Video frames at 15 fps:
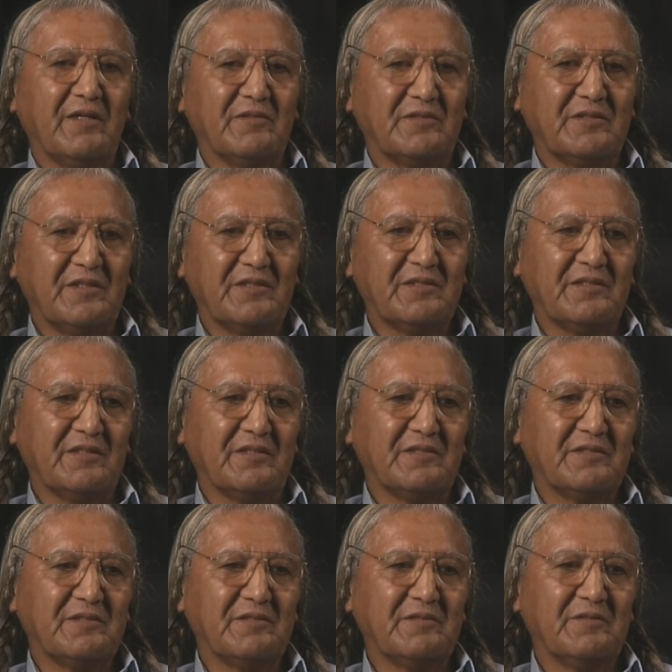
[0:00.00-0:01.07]
assist
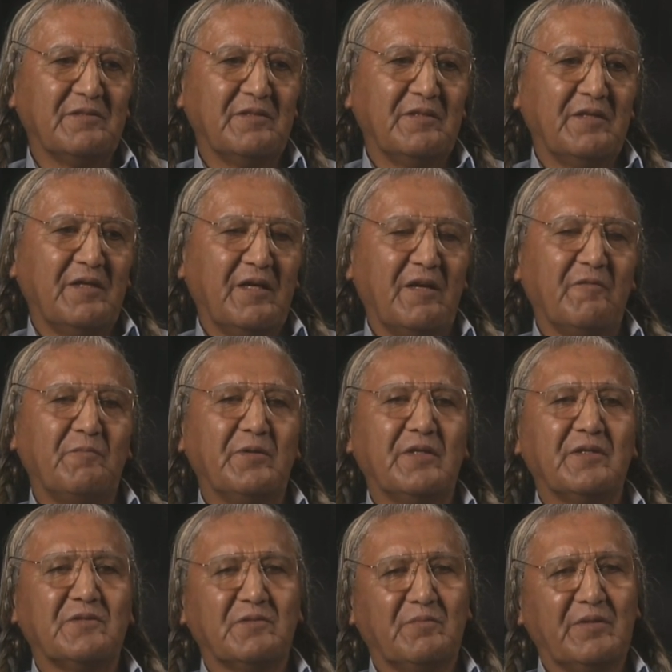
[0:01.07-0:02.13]
us have been
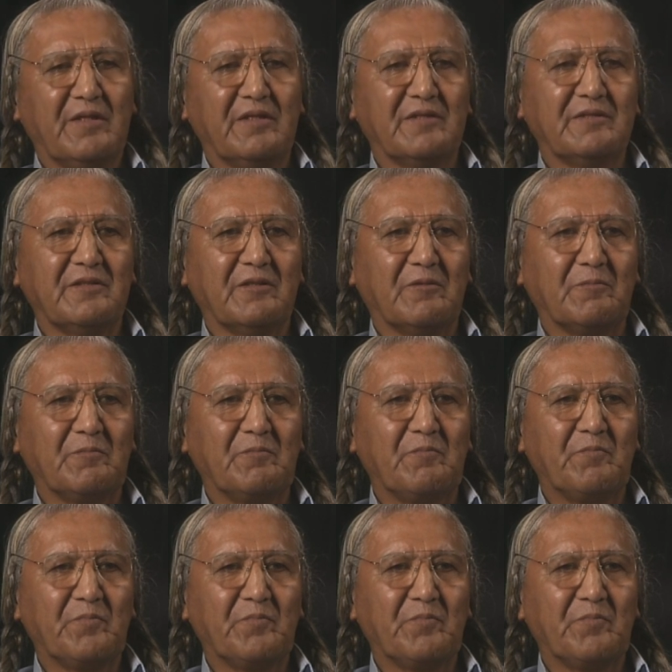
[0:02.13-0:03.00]
a tremendous help.